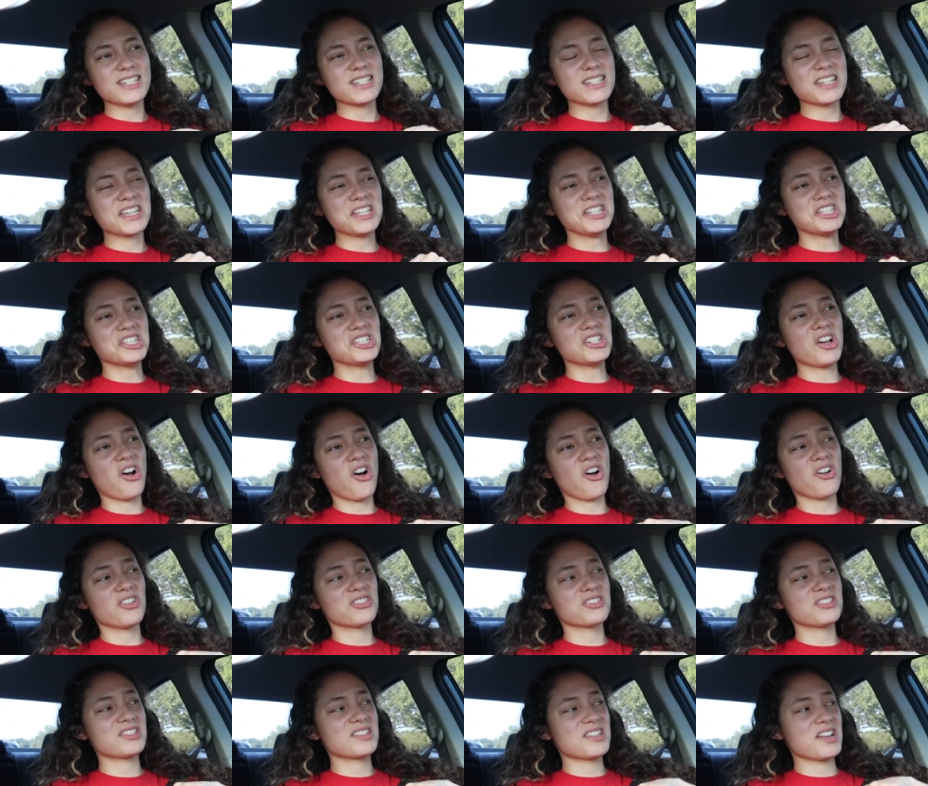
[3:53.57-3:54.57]
It just gets
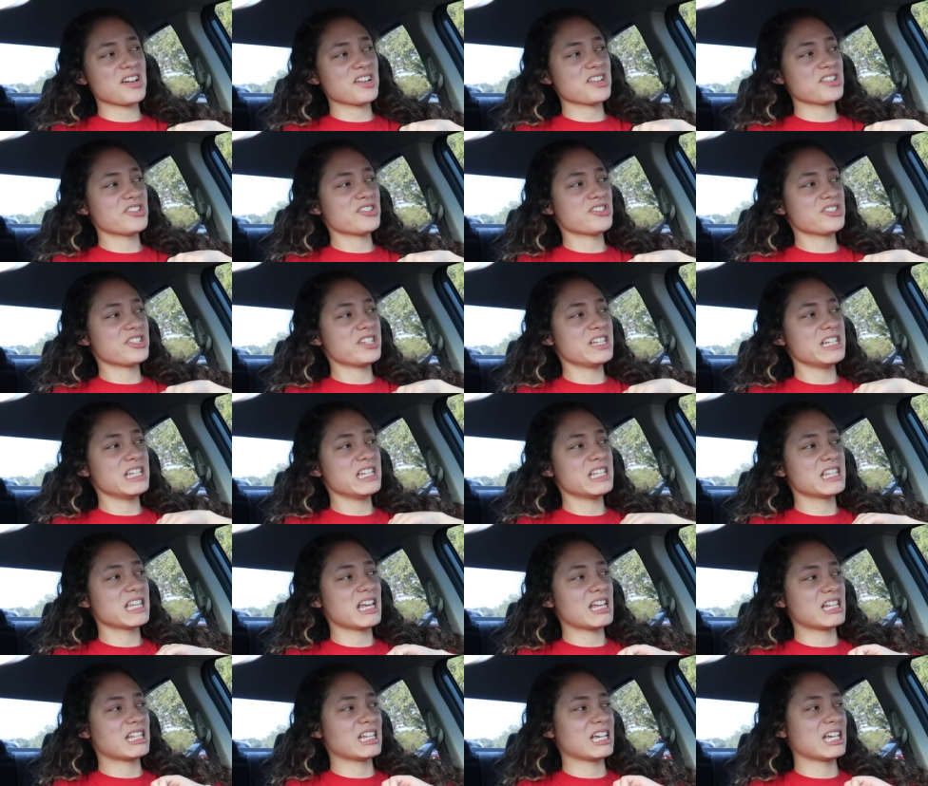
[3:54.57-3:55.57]
all stuck in your
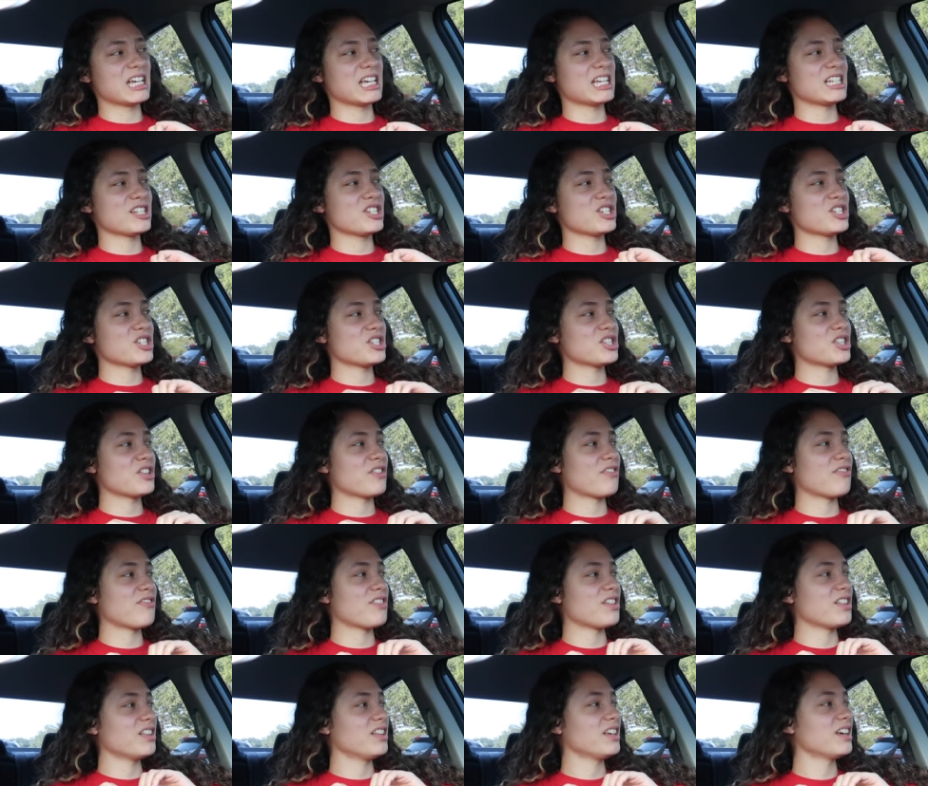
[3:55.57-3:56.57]
teeth and like it just, the
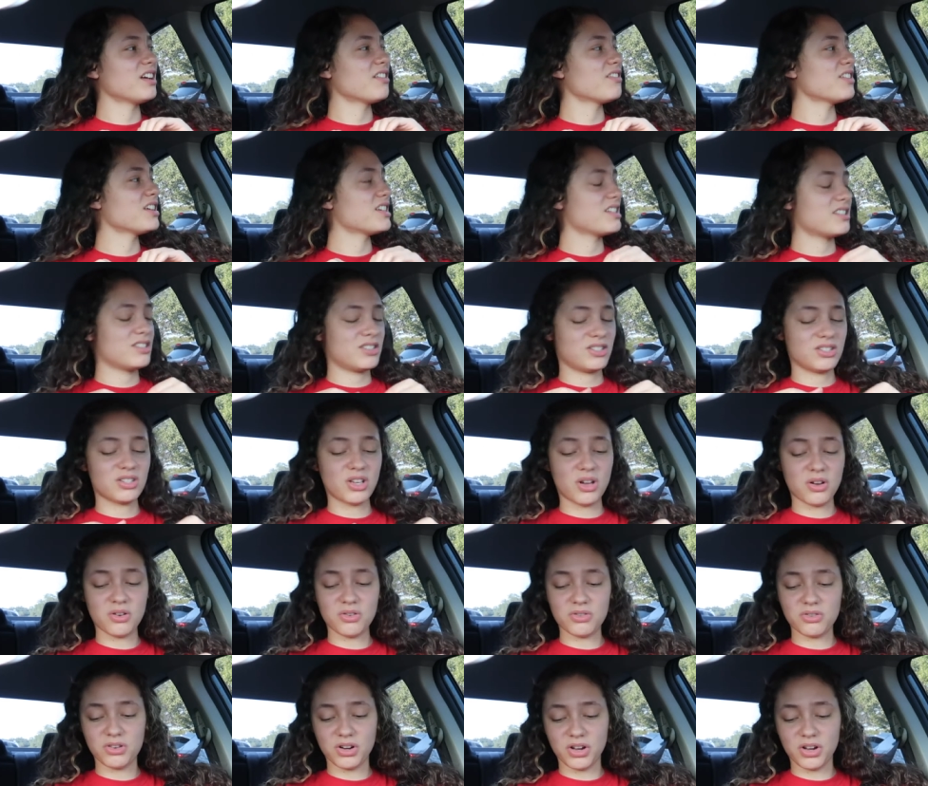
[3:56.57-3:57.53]
feeling of it is so